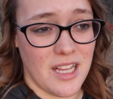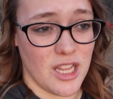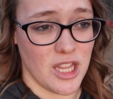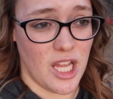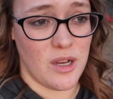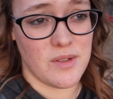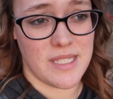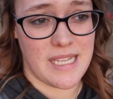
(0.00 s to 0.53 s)

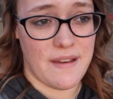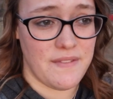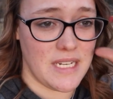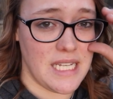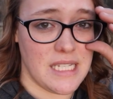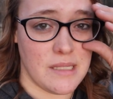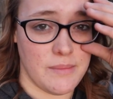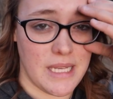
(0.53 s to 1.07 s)
low
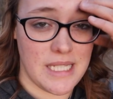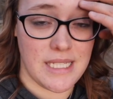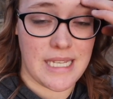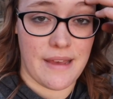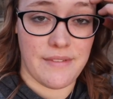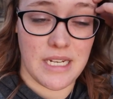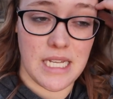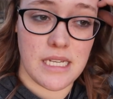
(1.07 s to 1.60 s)
70s, mid
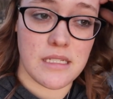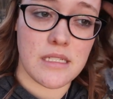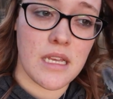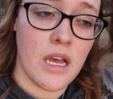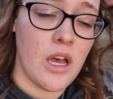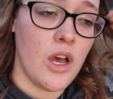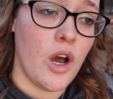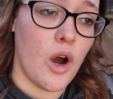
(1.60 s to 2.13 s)

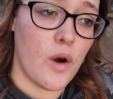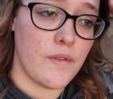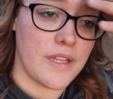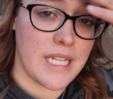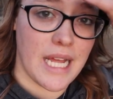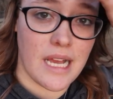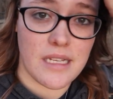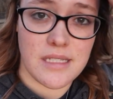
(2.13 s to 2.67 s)
70s
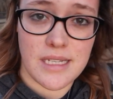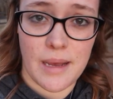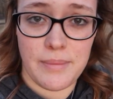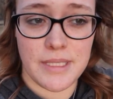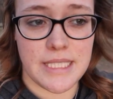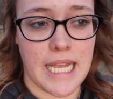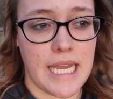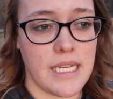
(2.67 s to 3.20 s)
over the next
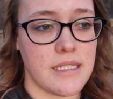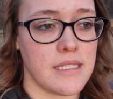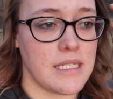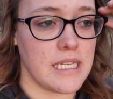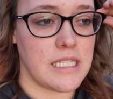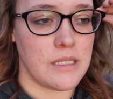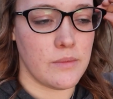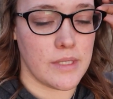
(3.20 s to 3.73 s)
couple days.
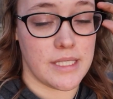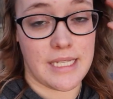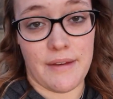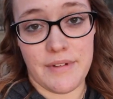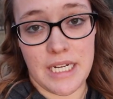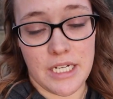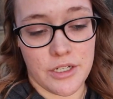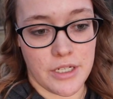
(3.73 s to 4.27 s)
It was
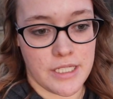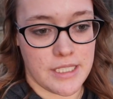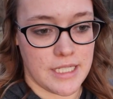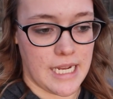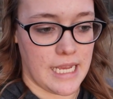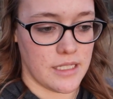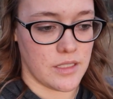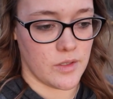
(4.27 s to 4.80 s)
70 degrees
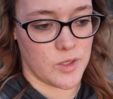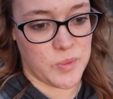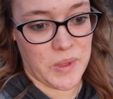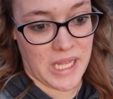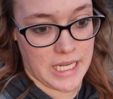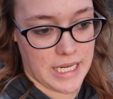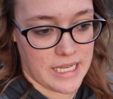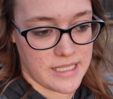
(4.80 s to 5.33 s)
today, so it's
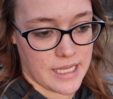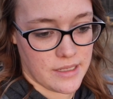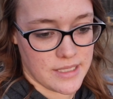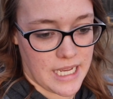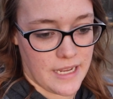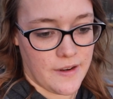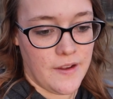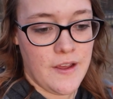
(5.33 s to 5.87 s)
plenty nice
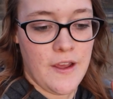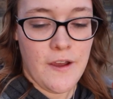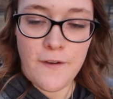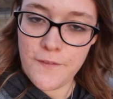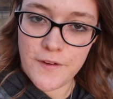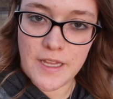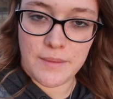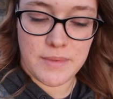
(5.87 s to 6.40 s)
outside
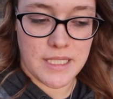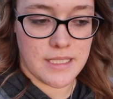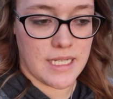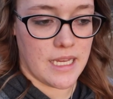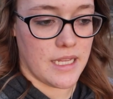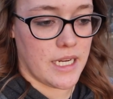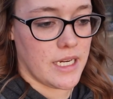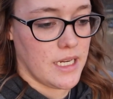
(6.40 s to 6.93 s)
for them to
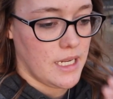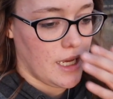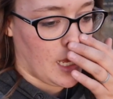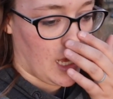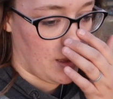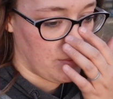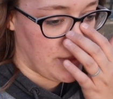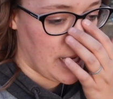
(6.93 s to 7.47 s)
stay there.
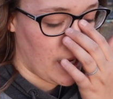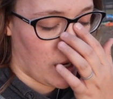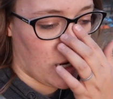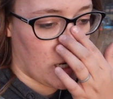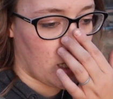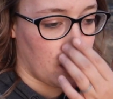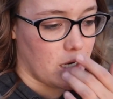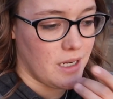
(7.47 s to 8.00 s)
Um, they
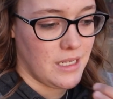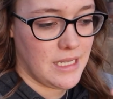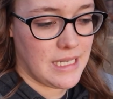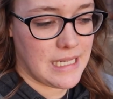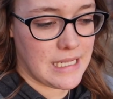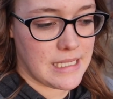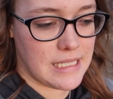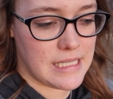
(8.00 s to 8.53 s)
are
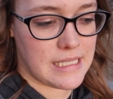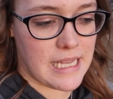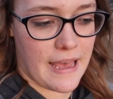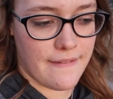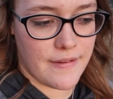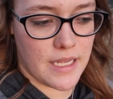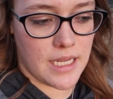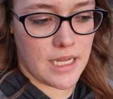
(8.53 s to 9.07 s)

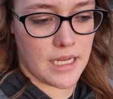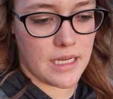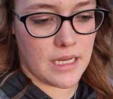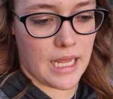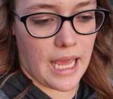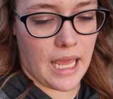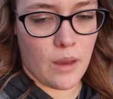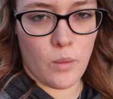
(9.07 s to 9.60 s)

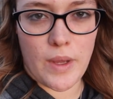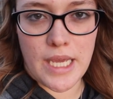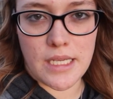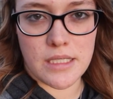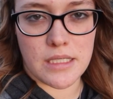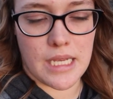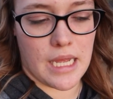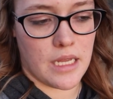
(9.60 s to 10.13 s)
seven
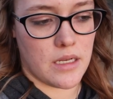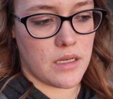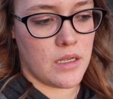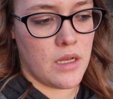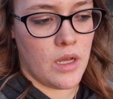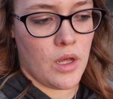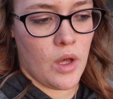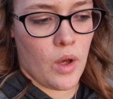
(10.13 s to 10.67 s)
weeks, and
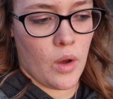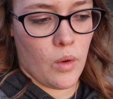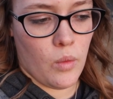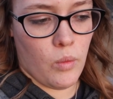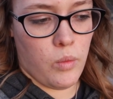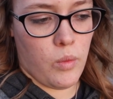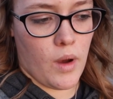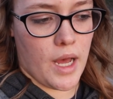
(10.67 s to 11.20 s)

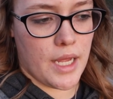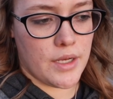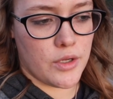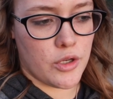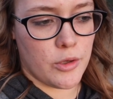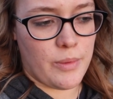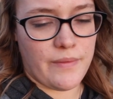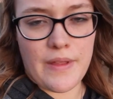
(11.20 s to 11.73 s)

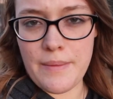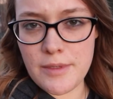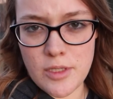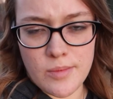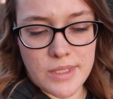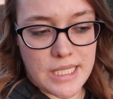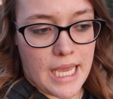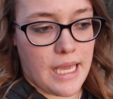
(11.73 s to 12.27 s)
one group of them
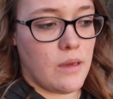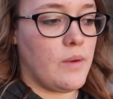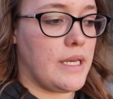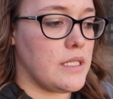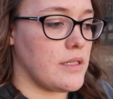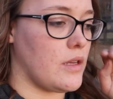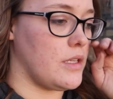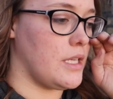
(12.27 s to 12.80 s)
is almost eight
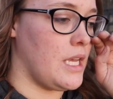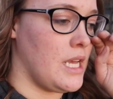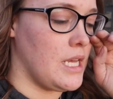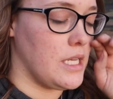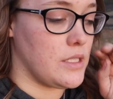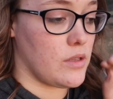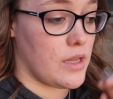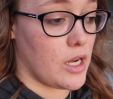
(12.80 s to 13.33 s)
weeks old,
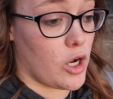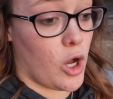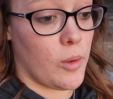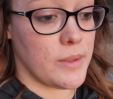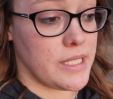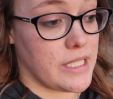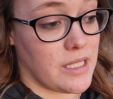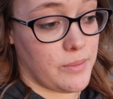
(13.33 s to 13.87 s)
so they're
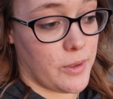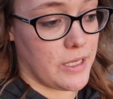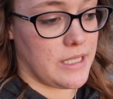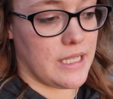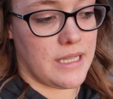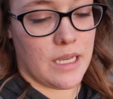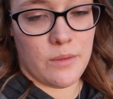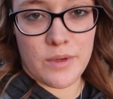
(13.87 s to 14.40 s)
almost at the
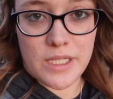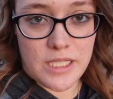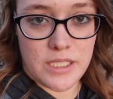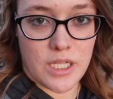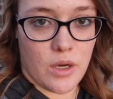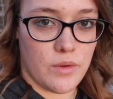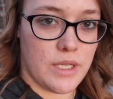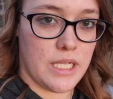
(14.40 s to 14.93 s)
point that they really
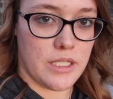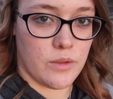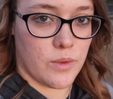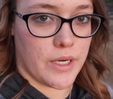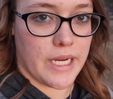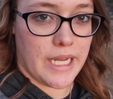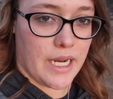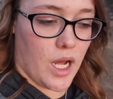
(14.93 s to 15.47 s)
don't need to
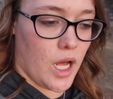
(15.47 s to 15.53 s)
worry at